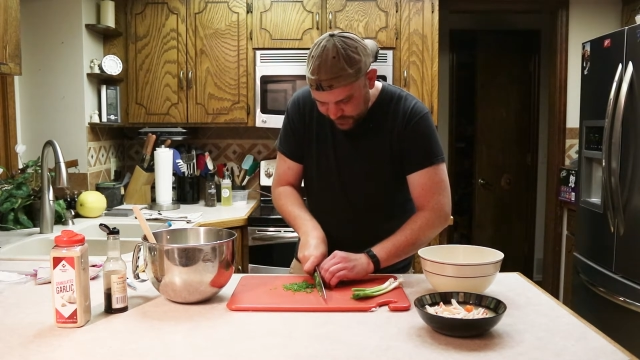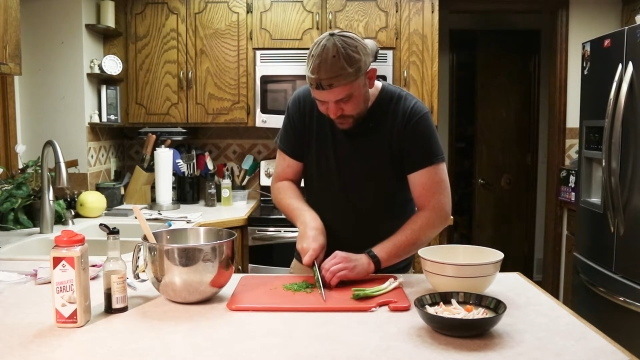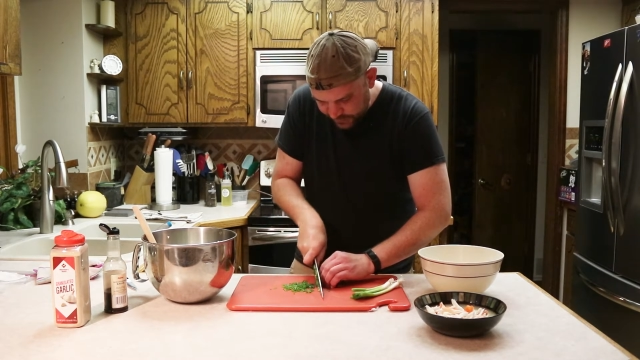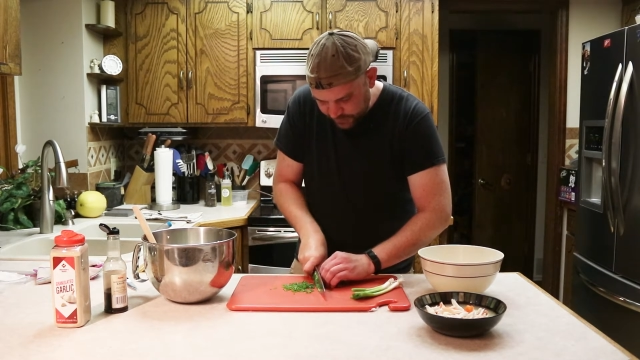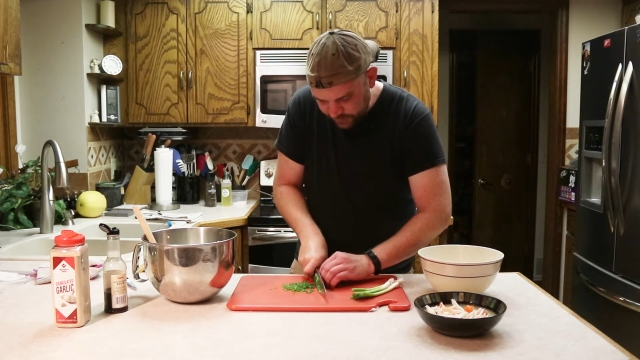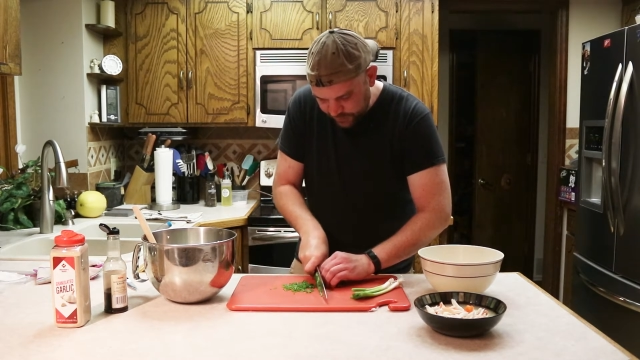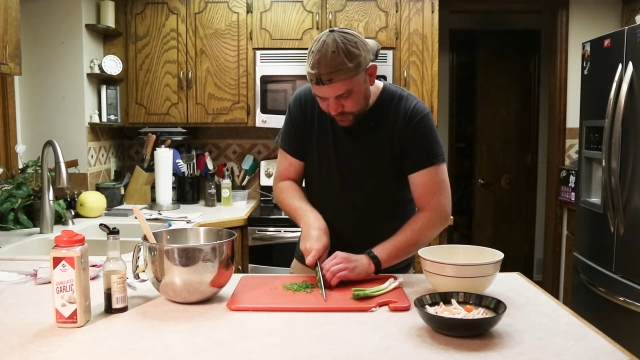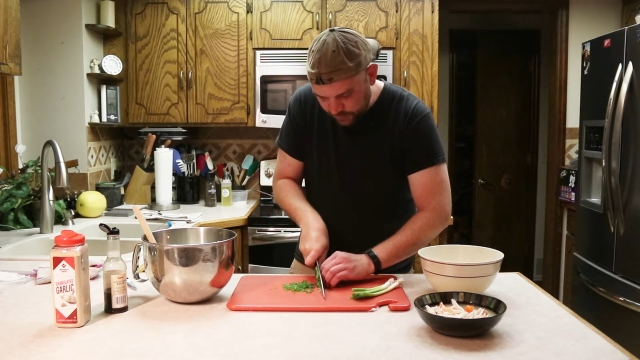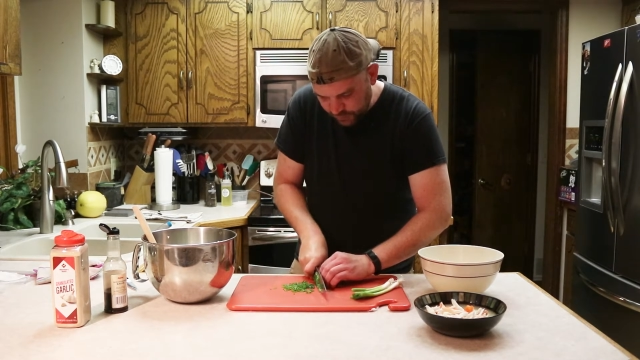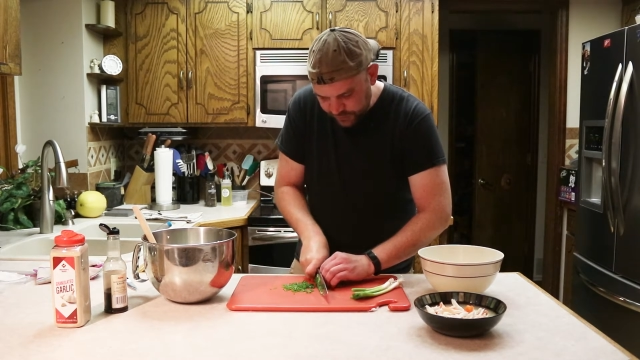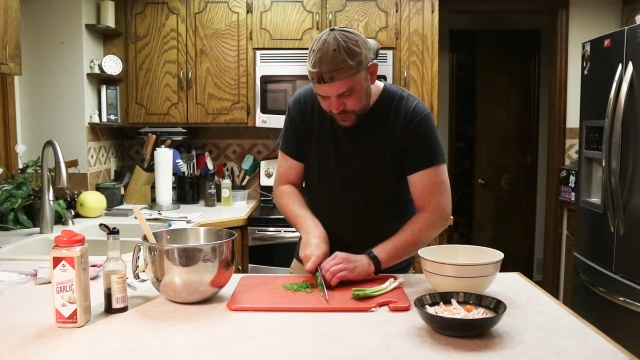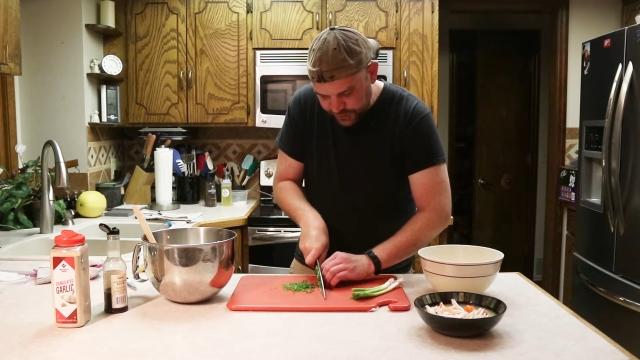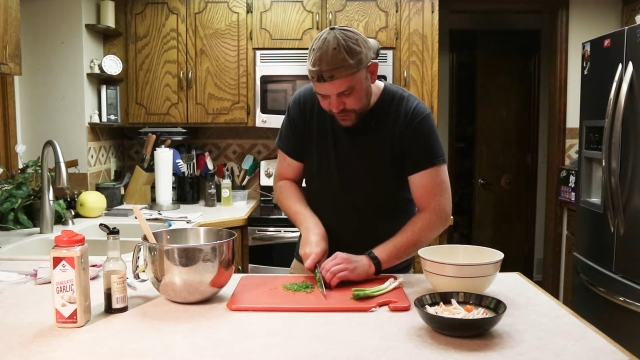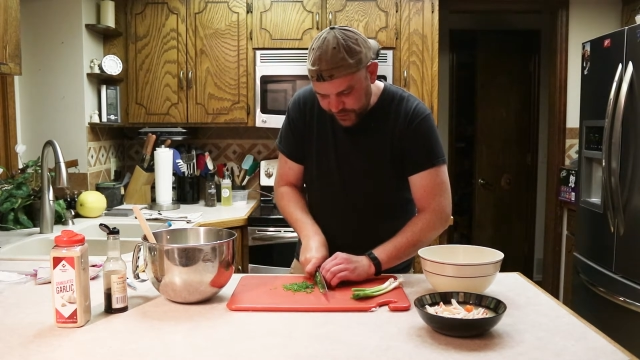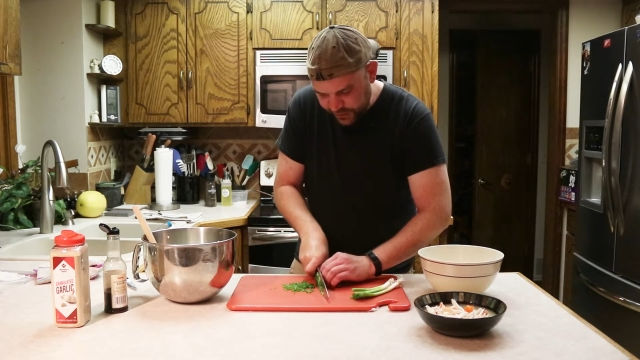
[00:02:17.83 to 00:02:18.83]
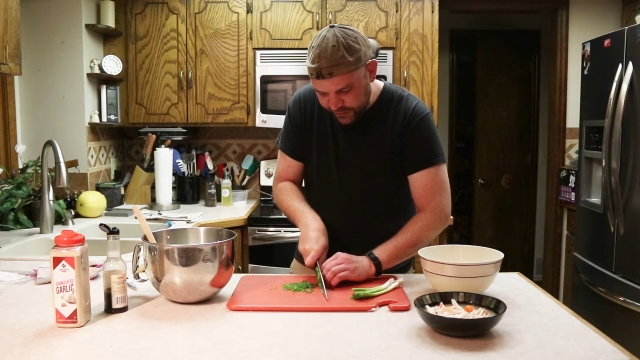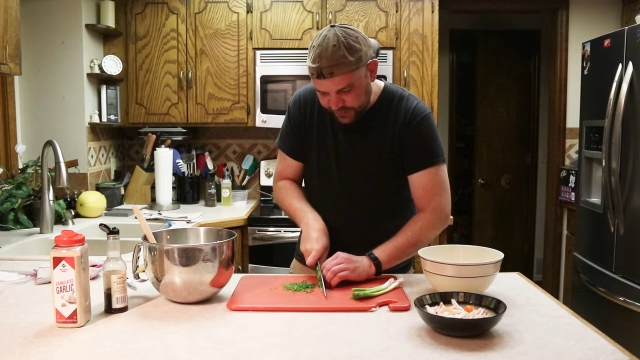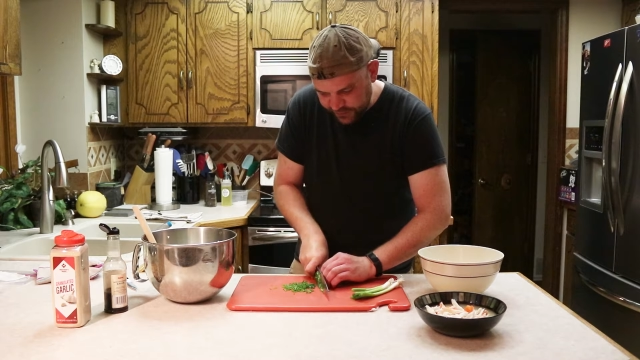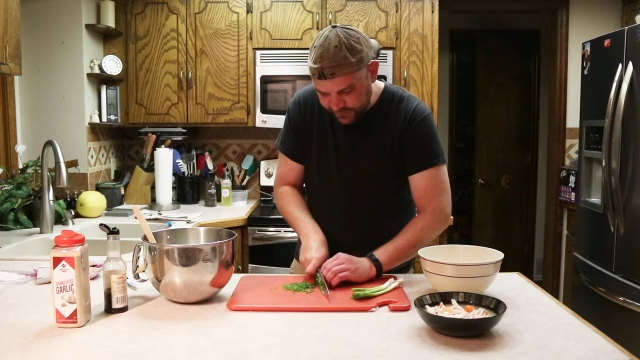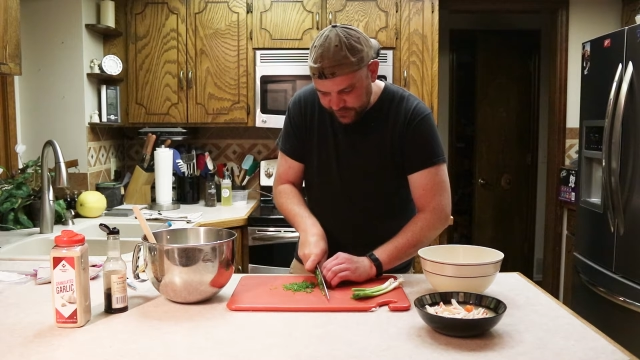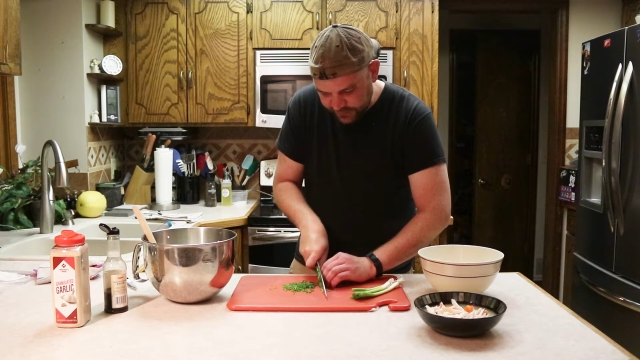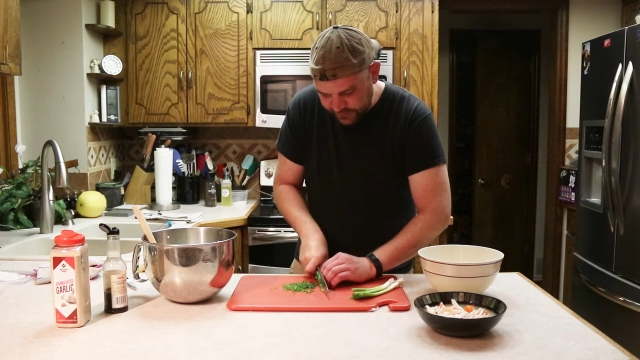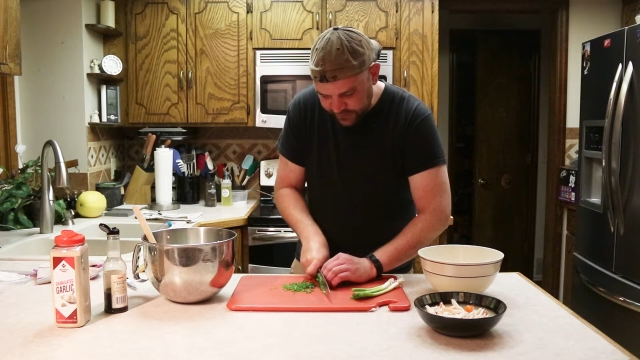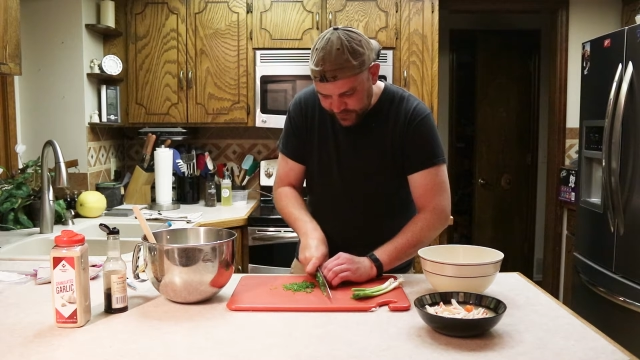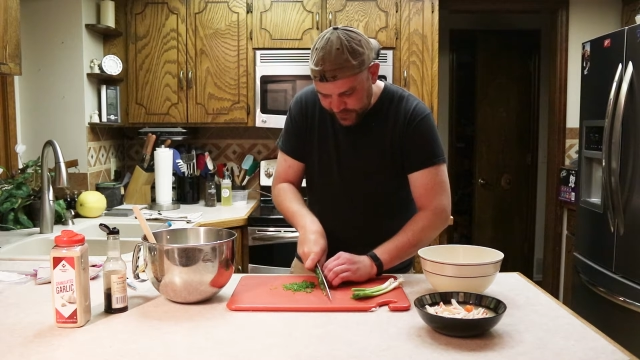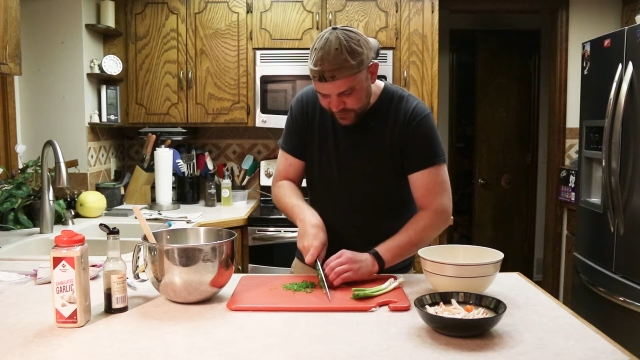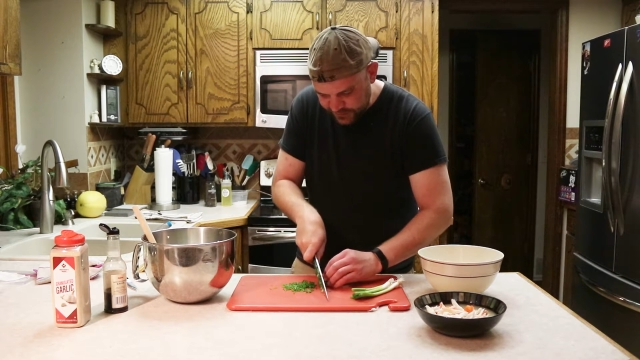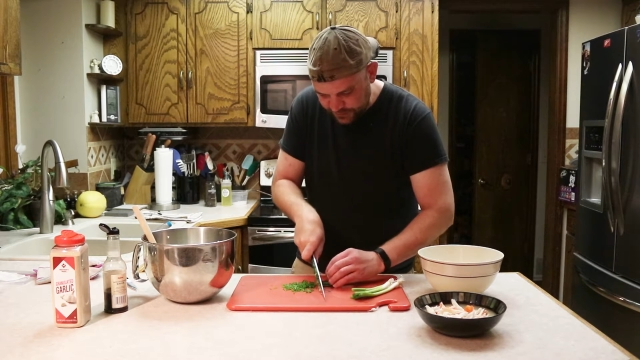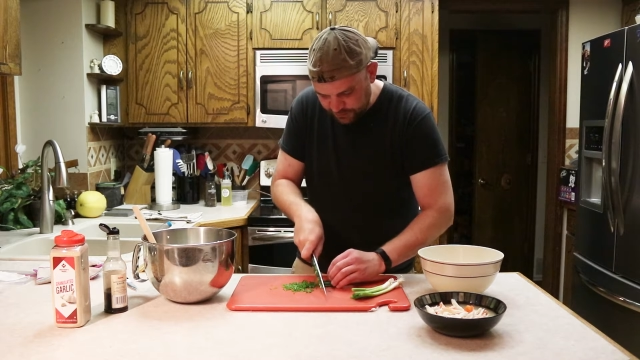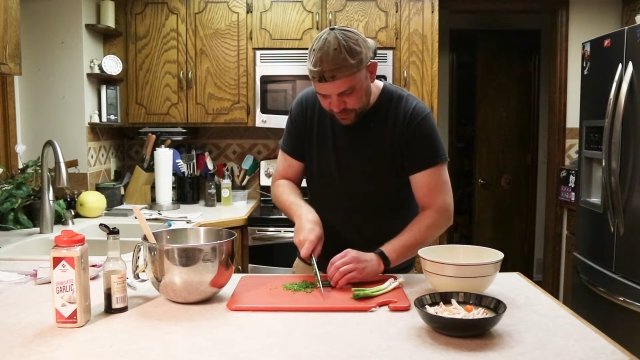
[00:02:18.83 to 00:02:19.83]
a little bit of Worcestershire, and then
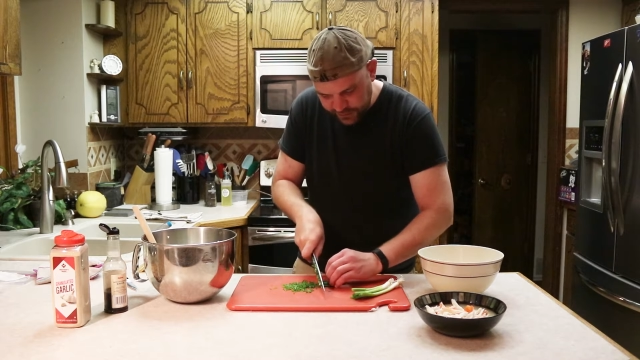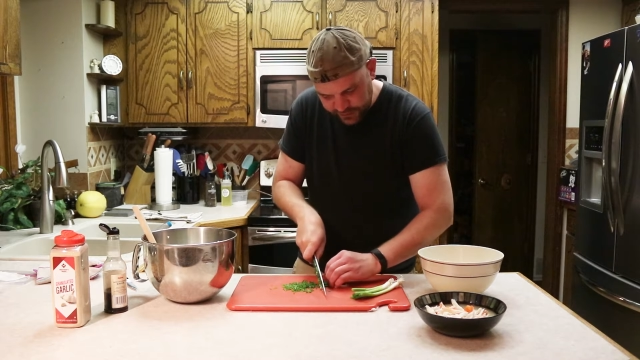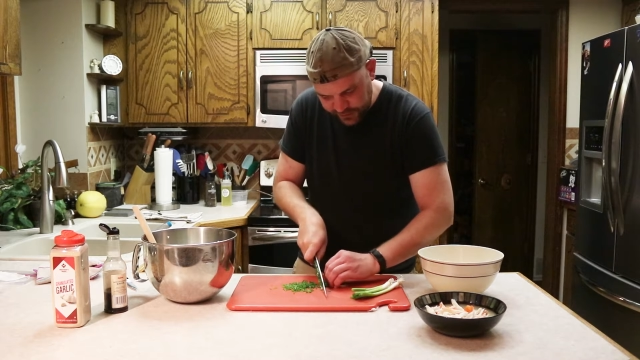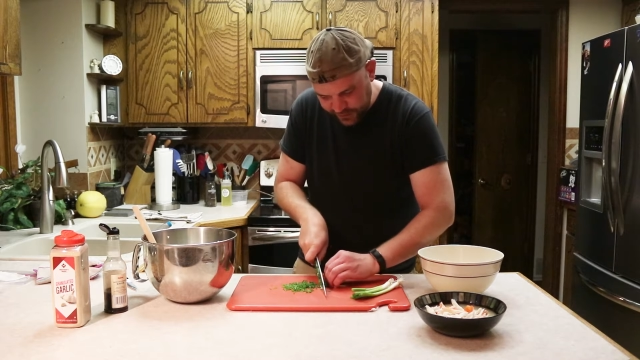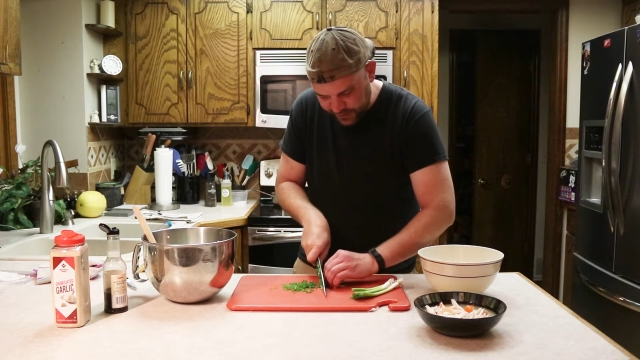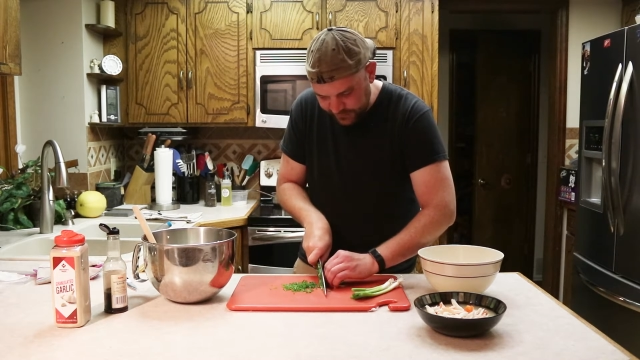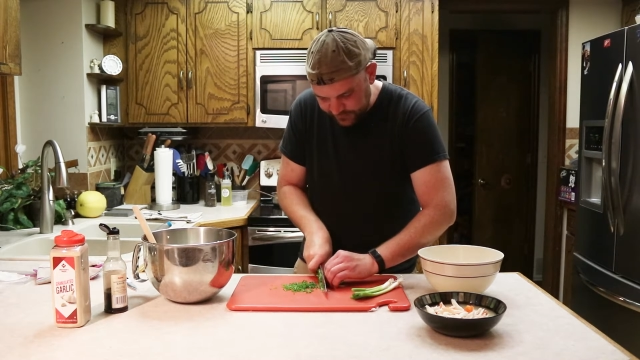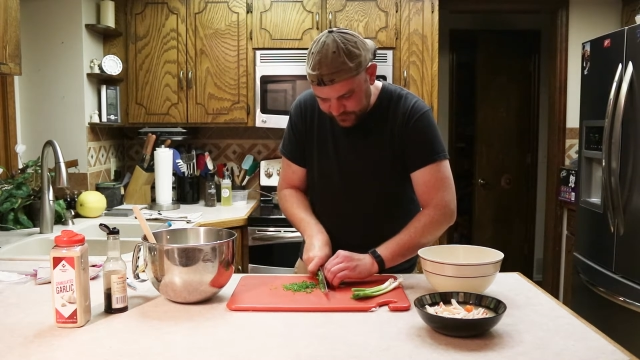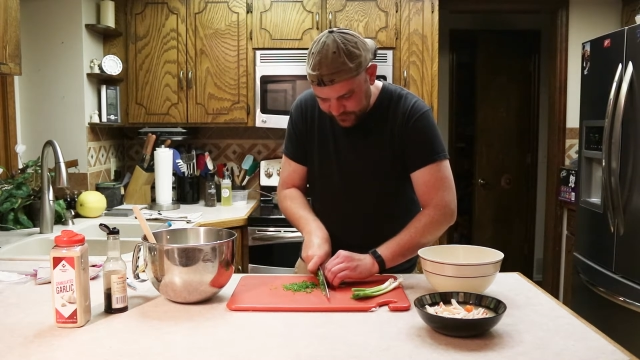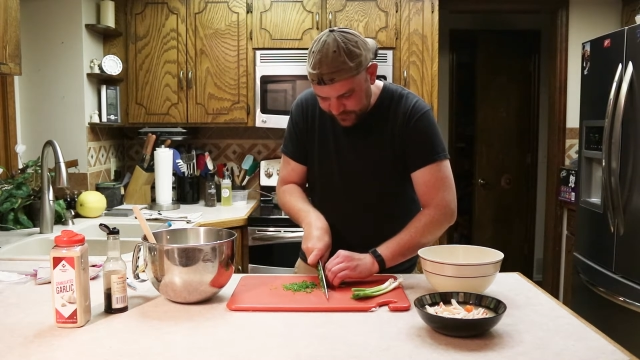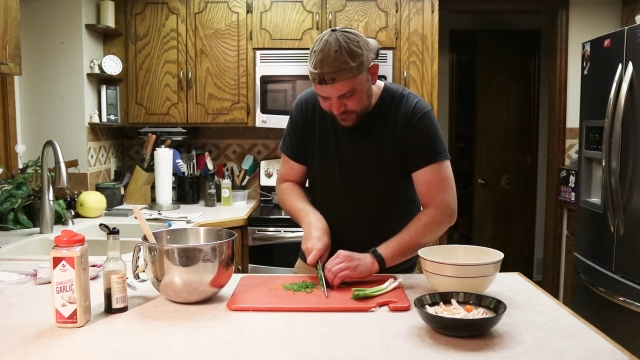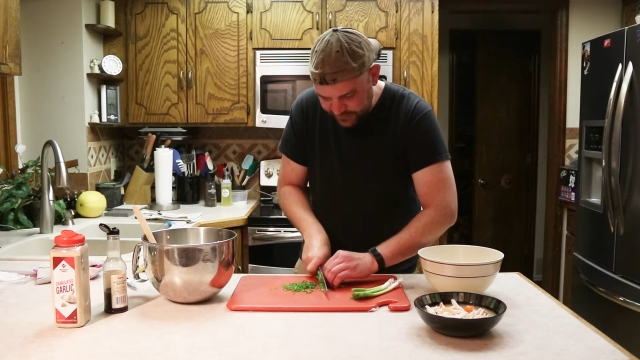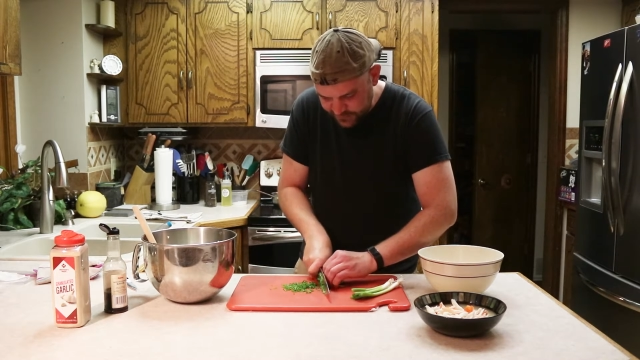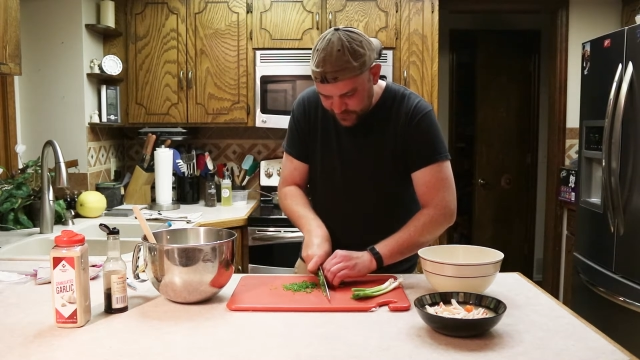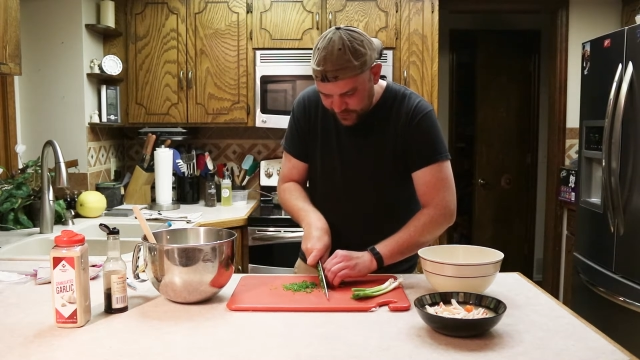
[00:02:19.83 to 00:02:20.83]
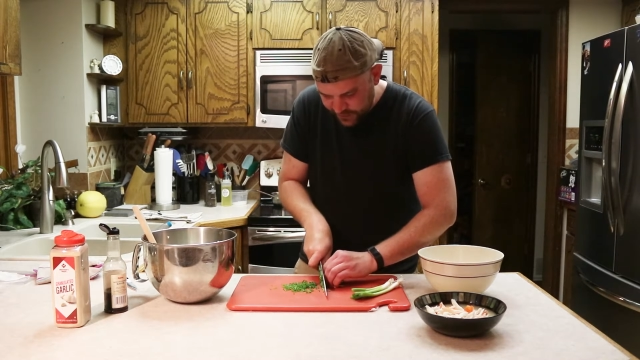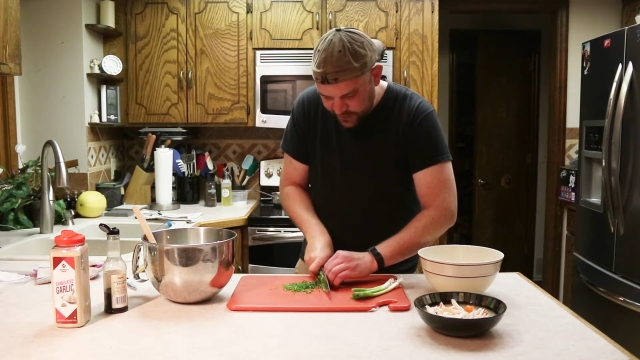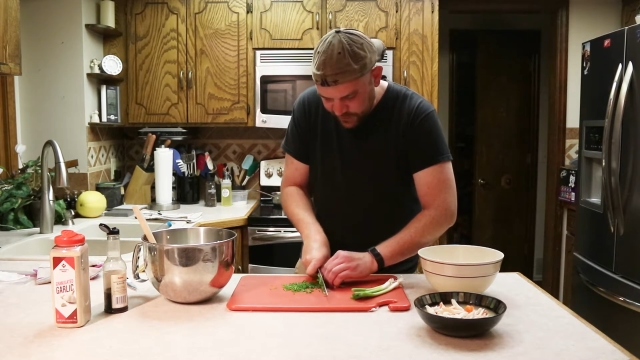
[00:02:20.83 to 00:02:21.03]
last but not least,